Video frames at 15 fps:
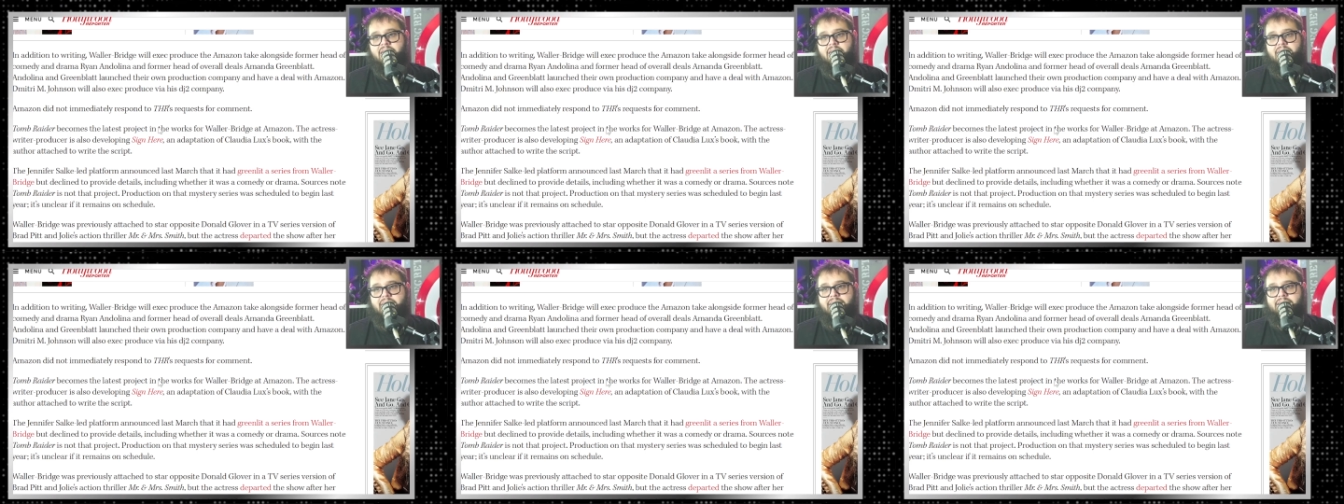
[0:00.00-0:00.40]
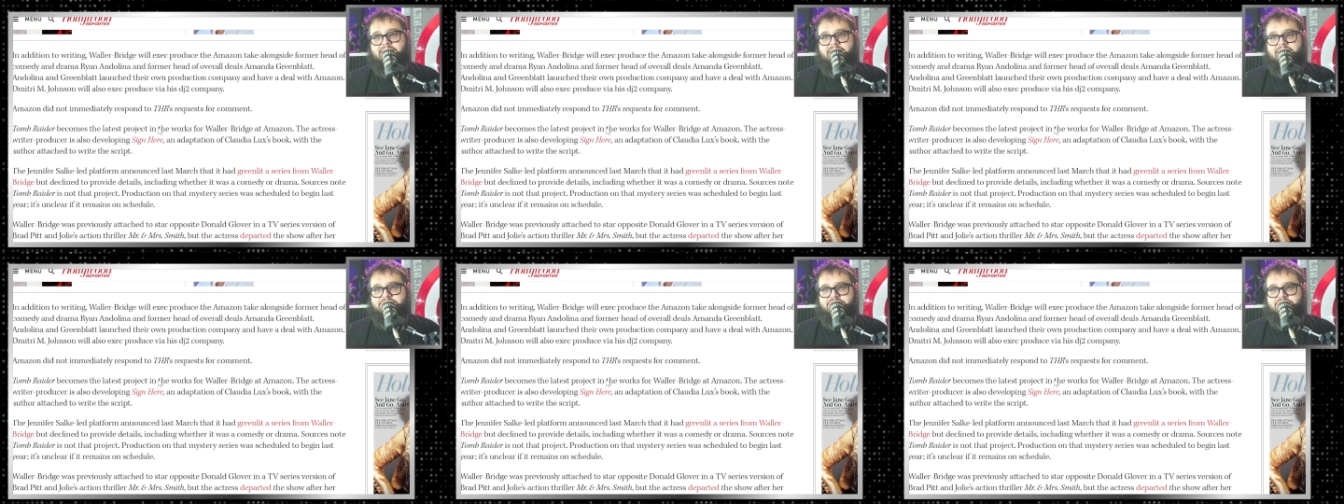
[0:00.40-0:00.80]
In
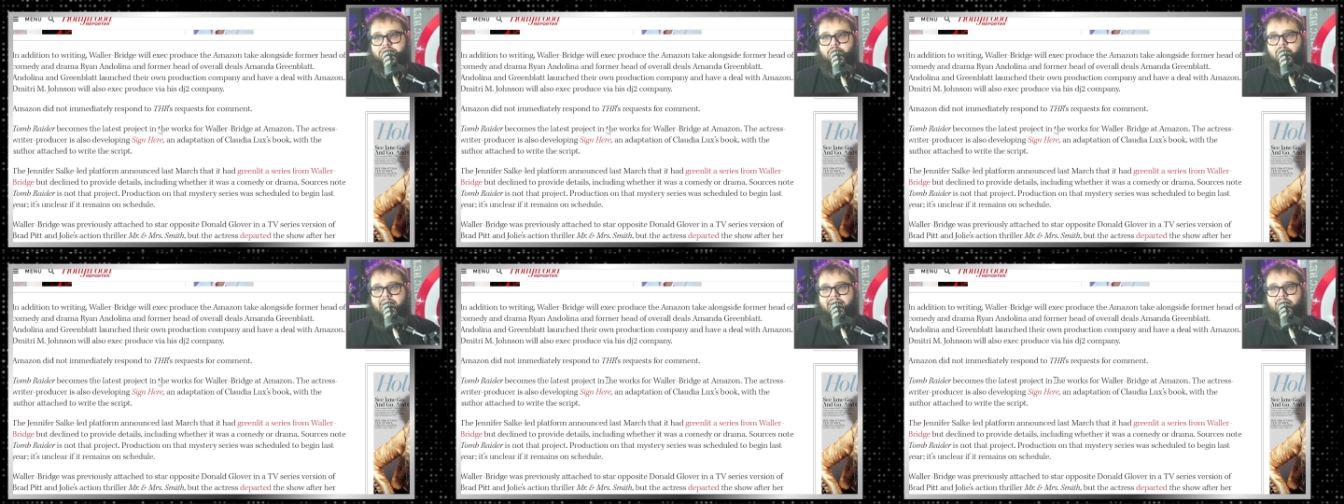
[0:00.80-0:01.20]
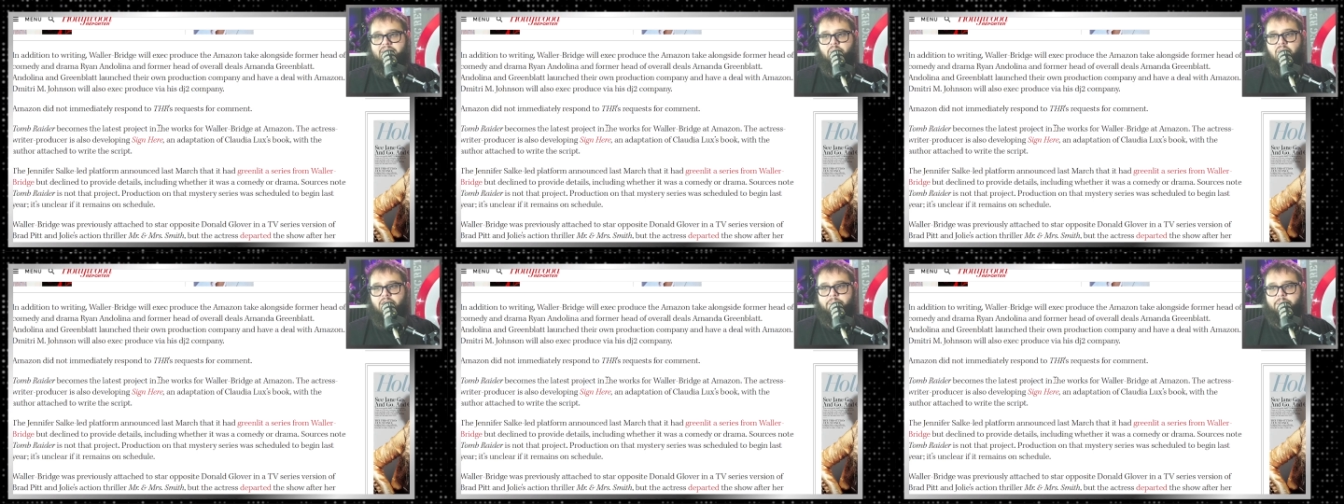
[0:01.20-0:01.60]
addition to writing,
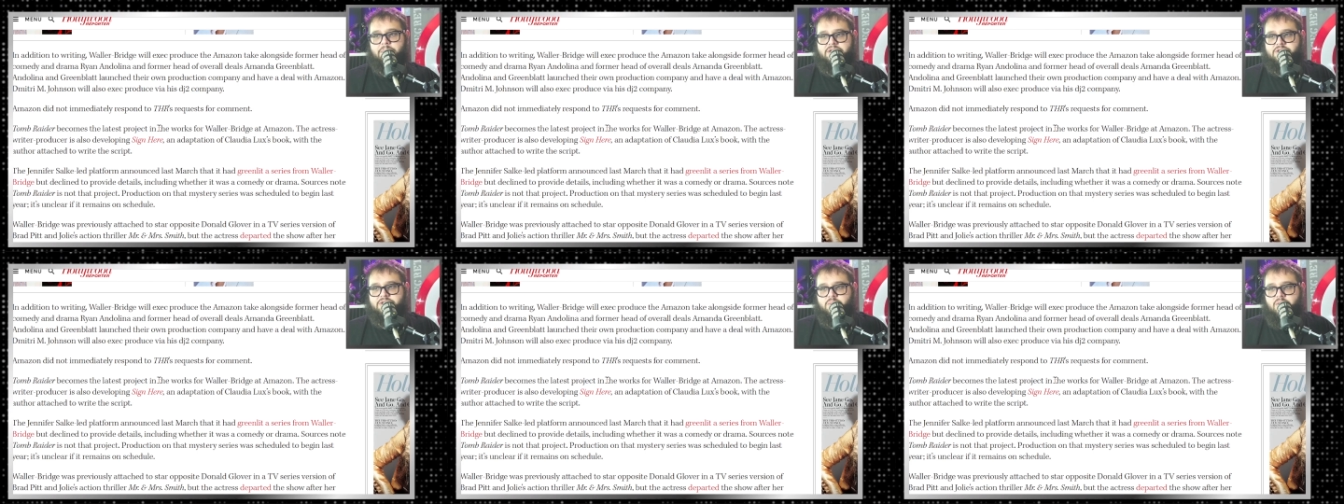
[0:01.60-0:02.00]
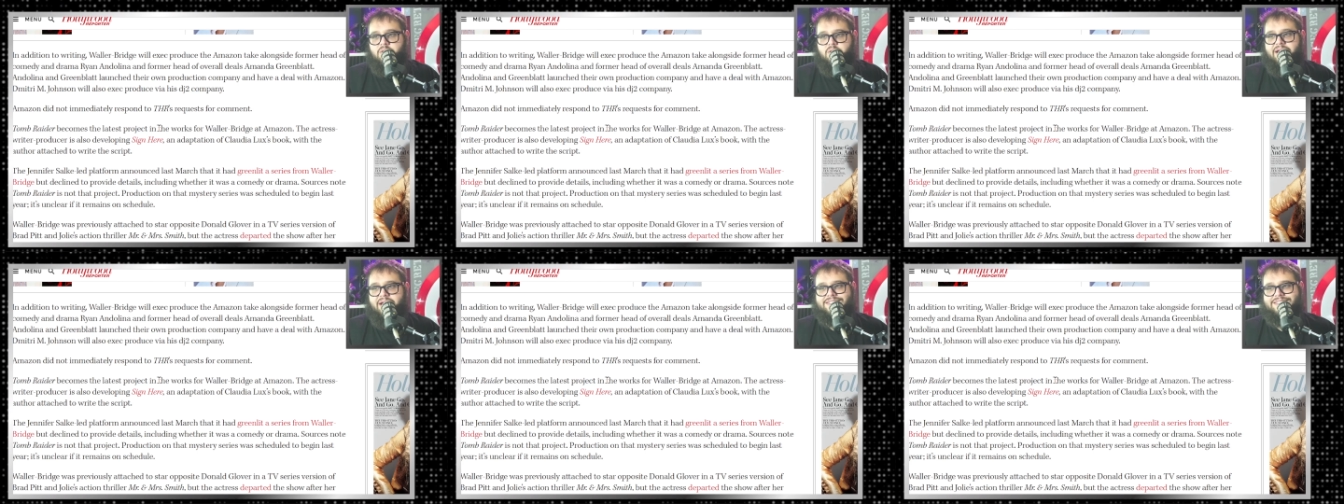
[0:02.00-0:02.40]
Waller Bridge
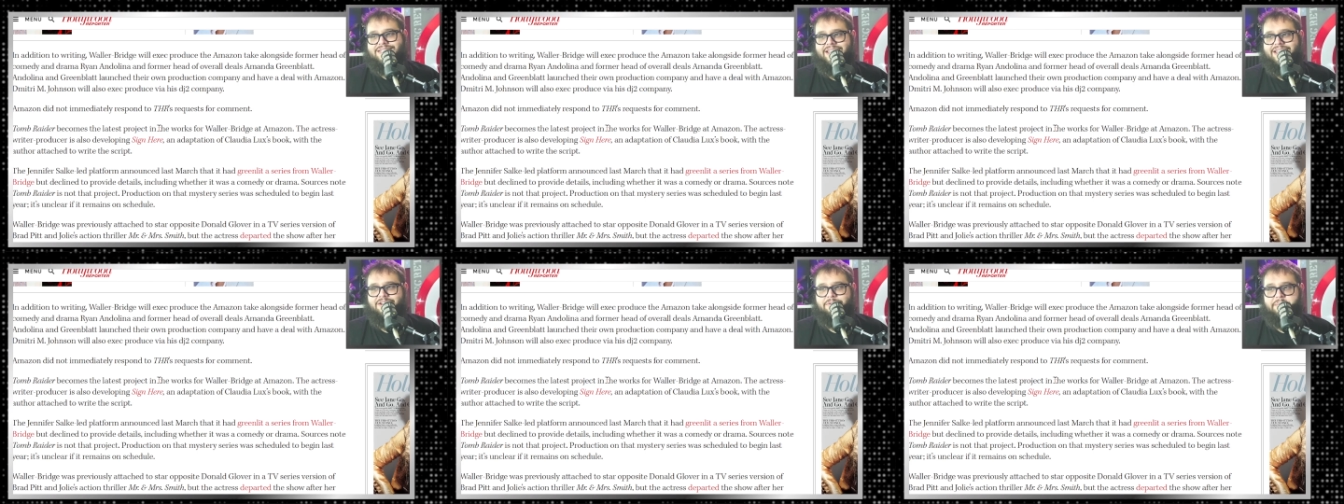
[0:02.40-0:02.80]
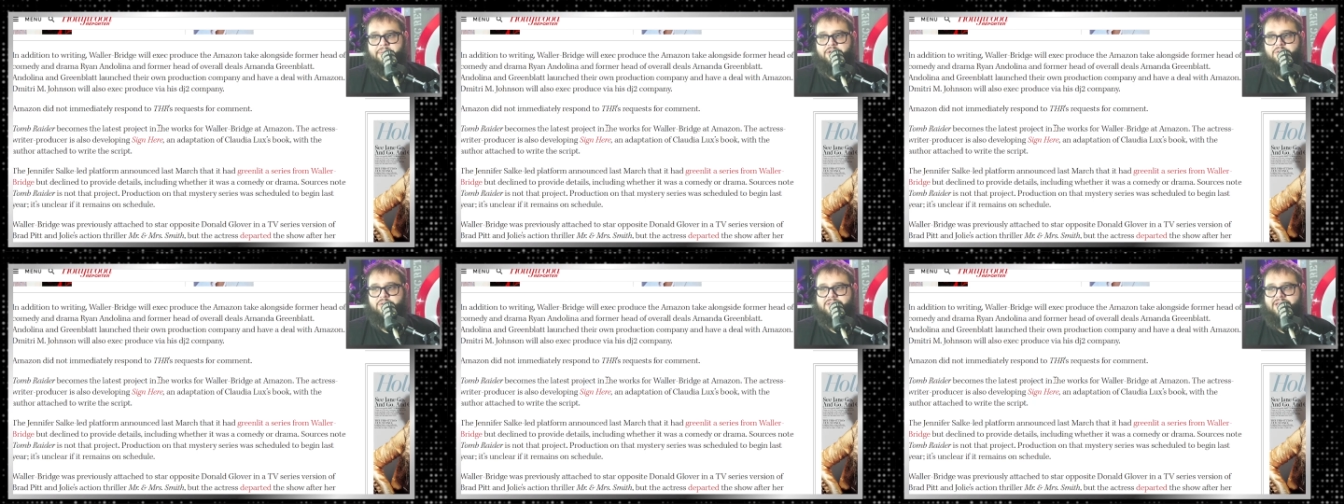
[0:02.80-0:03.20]
will executive
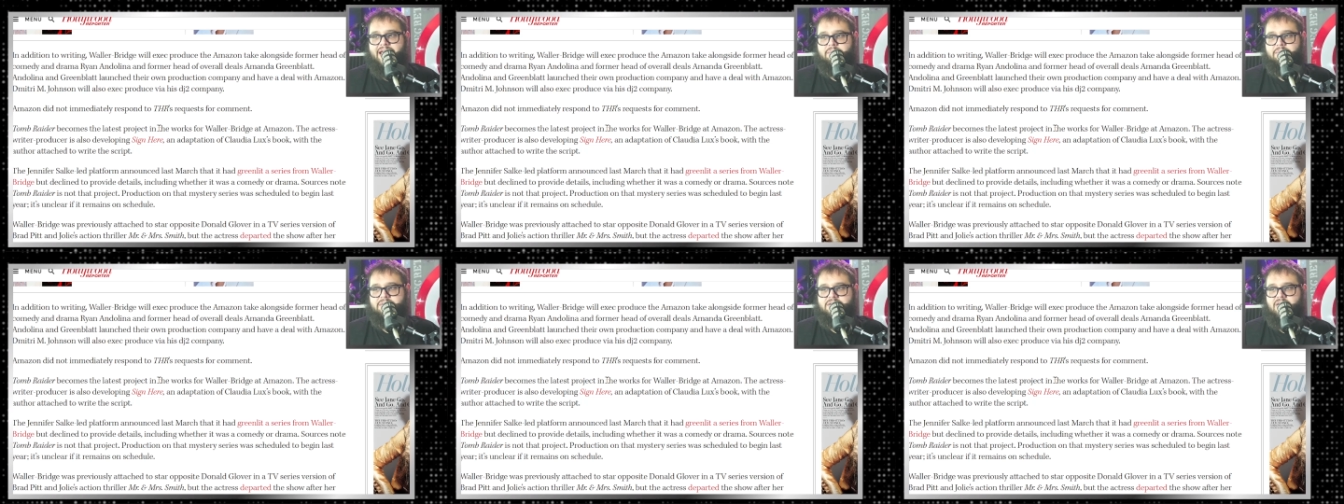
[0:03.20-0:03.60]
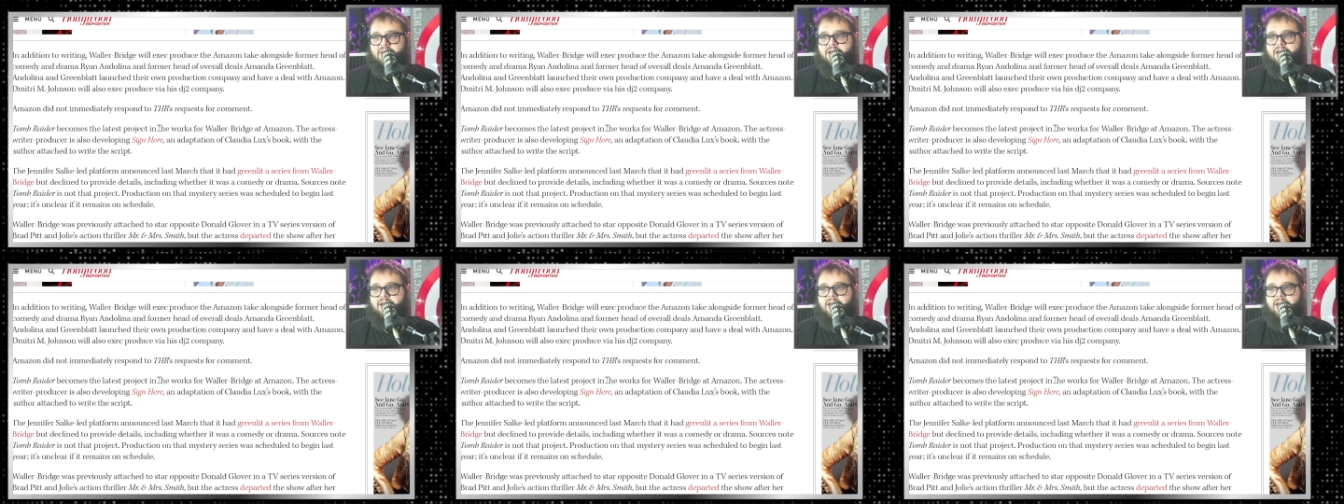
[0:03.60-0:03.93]
produce the Amazon.